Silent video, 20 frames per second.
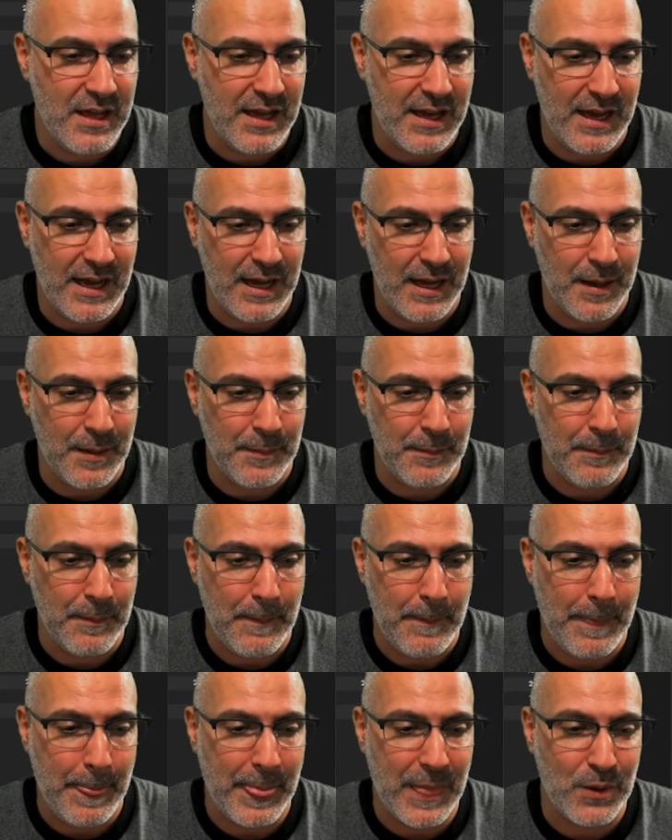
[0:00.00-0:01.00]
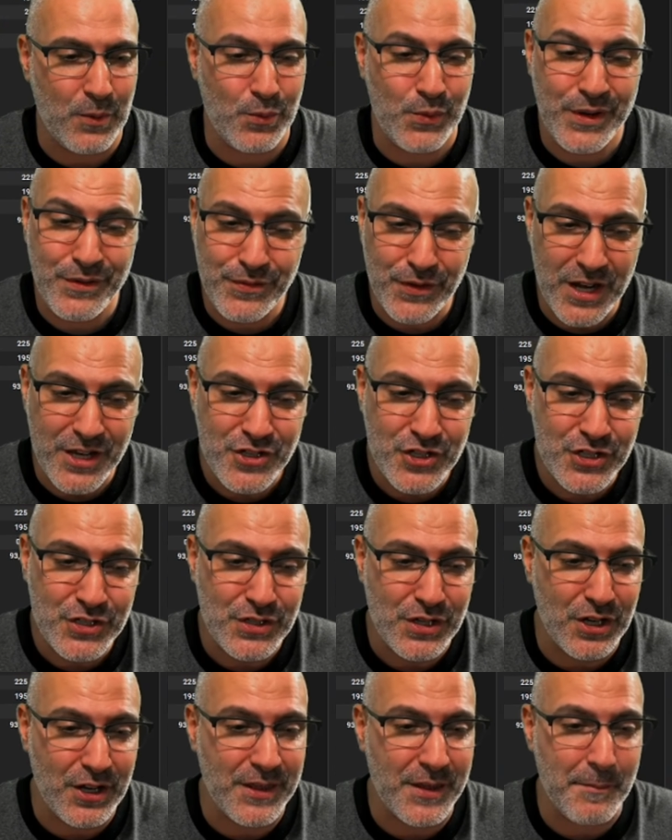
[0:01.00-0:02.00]
um, Refresh
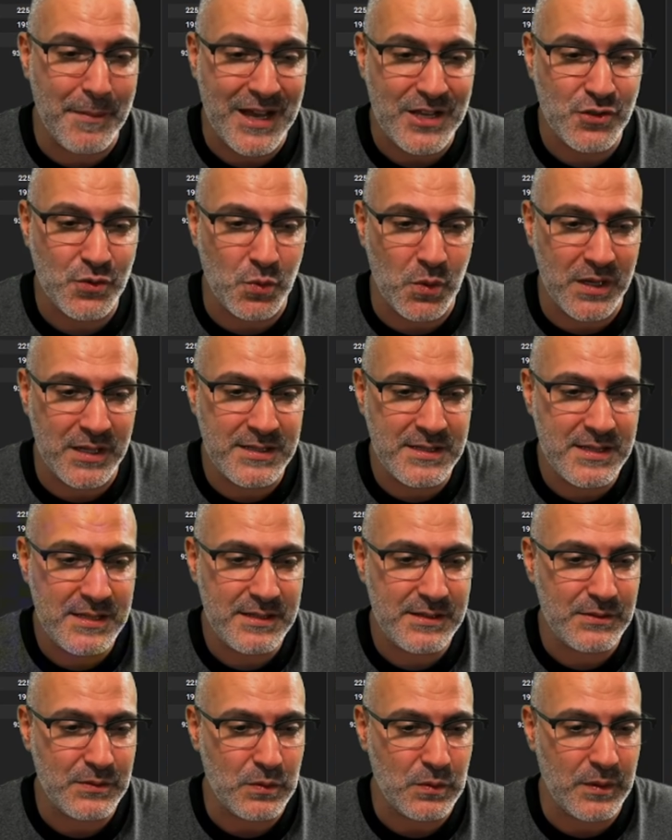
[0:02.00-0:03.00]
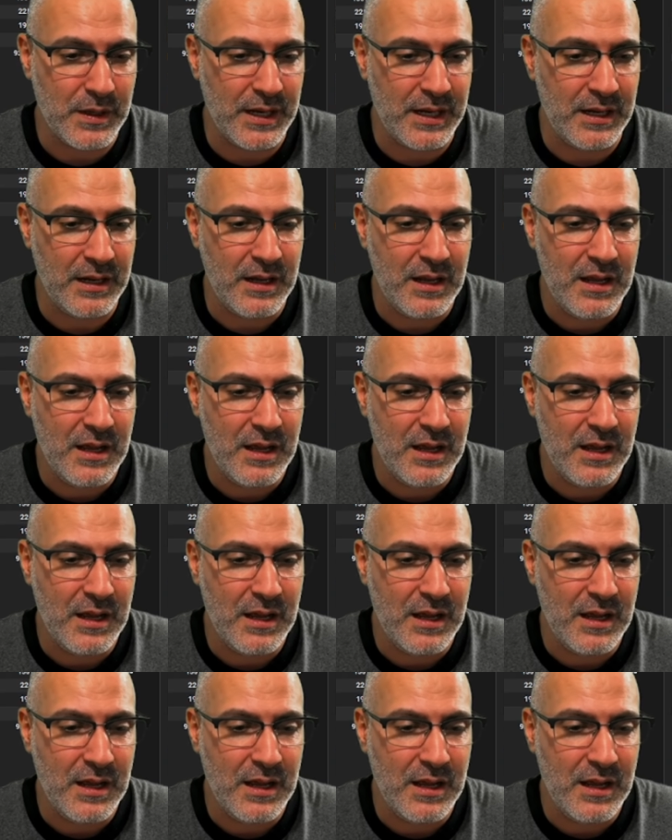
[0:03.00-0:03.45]
are the best ones, right?